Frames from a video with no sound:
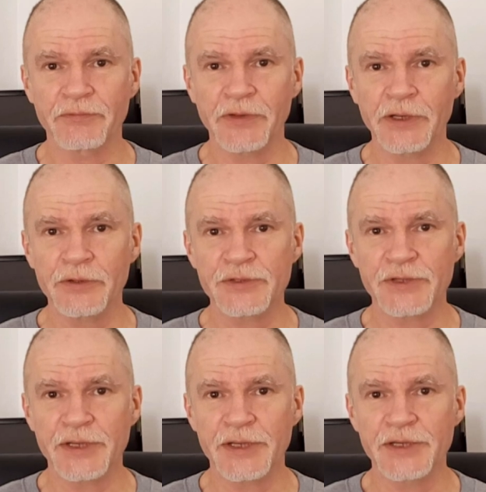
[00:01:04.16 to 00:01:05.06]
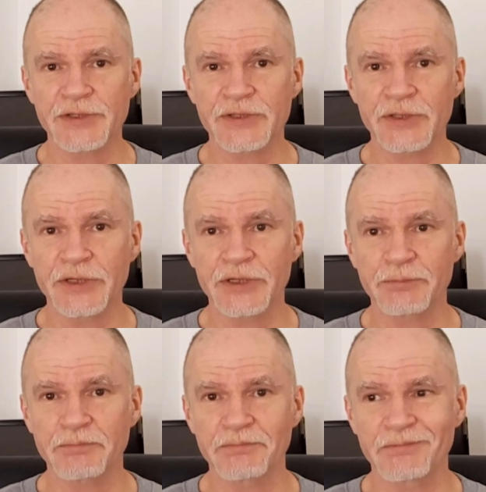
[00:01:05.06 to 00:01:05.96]
of videos is that
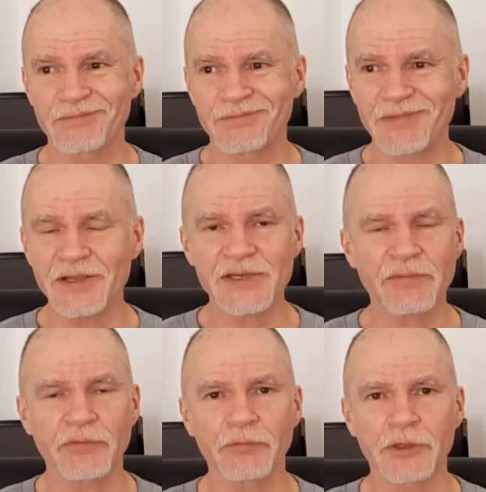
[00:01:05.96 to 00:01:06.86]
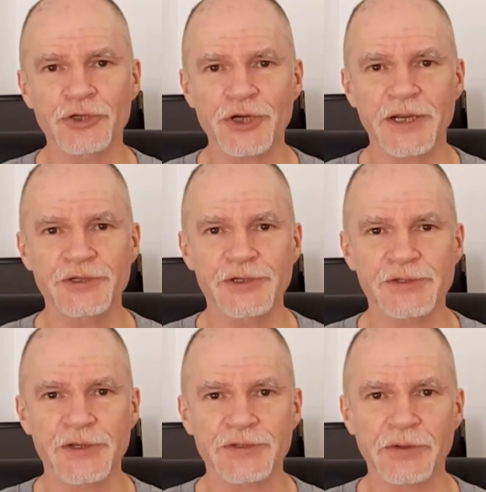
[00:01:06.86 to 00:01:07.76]
things haven't really changed
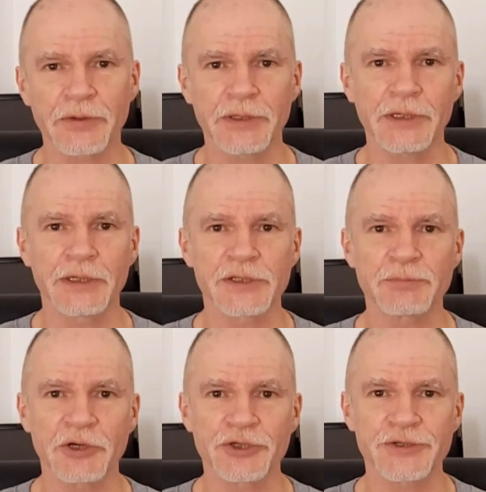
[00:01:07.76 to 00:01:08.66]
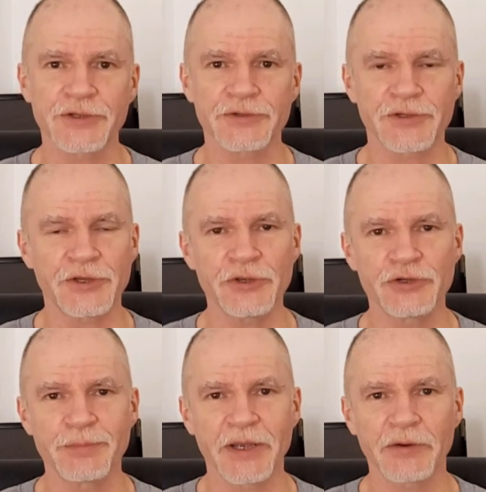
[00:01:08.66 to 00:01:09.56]
since I started, in as much as there's a huge
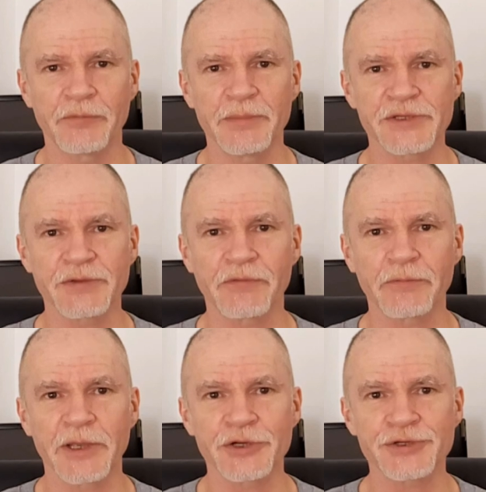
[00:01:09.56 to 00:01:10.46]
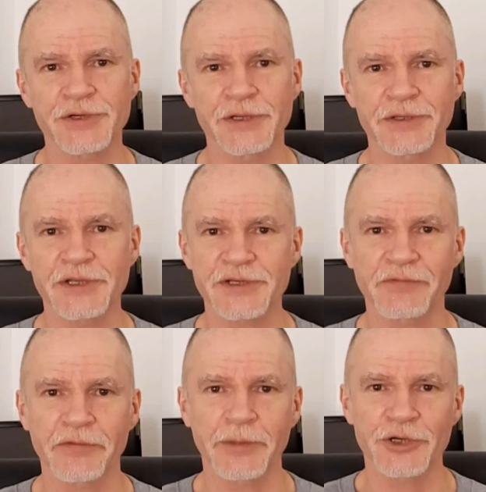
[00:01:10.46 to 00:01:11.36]
amount of misinformation and
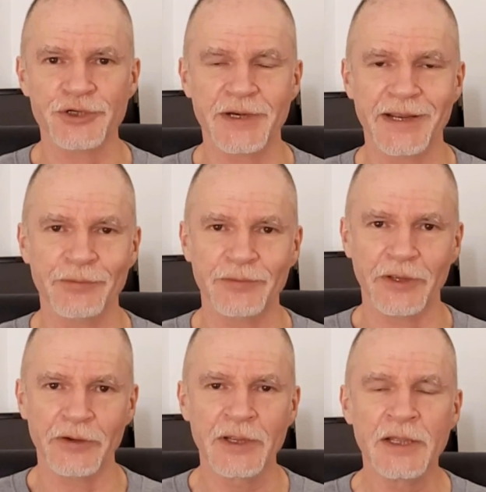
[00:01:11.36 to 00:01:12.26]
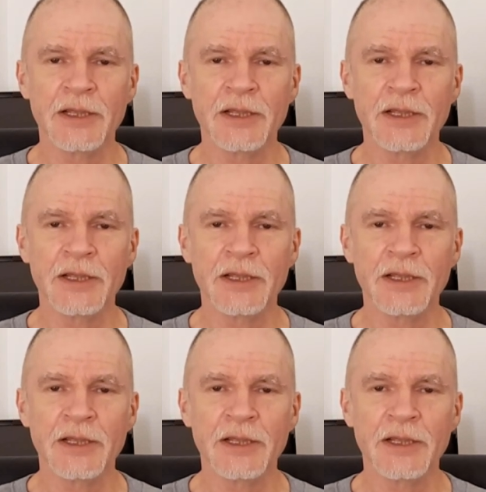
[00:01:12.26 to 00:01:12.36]
disinformation out there.